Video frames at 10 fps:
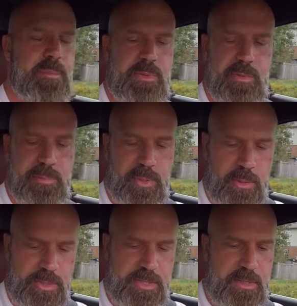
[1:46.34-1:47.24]
number of
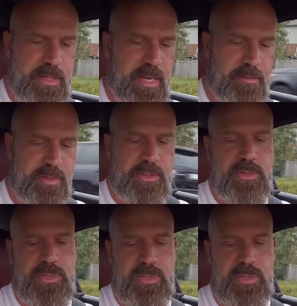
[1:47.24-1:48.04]
approaches that they have to do.